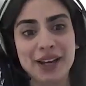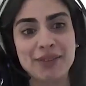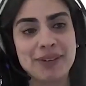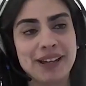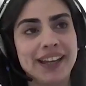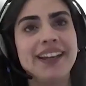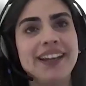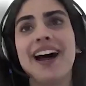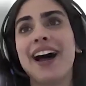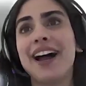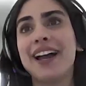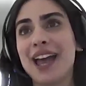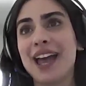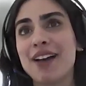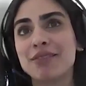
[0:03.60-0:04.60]
Jeppe. Hi,
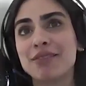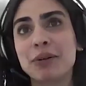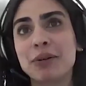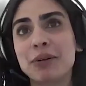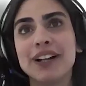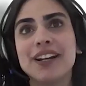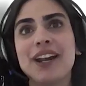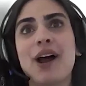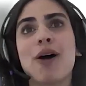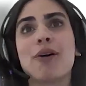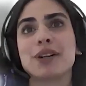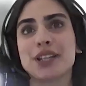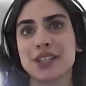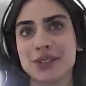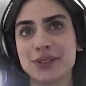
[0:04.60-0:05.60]
everyone. How are
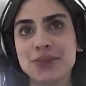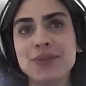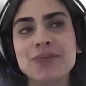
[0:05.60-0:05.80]
you?